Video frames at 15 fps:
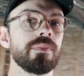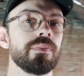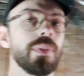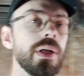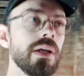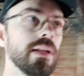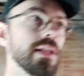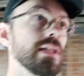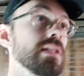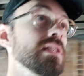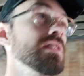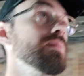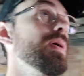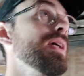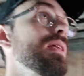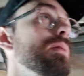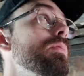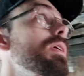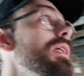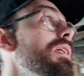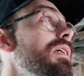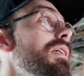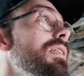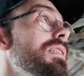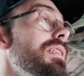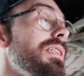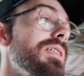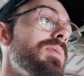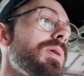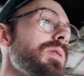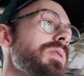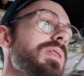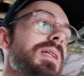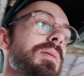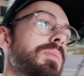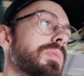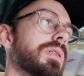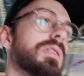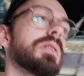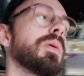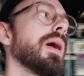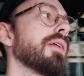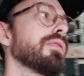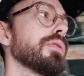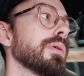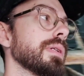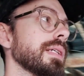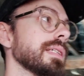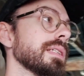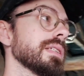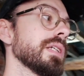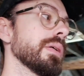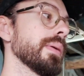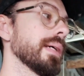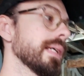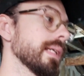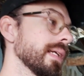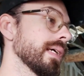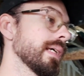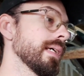purlins, make them really nice, exposed timber, do whatever it needs doing.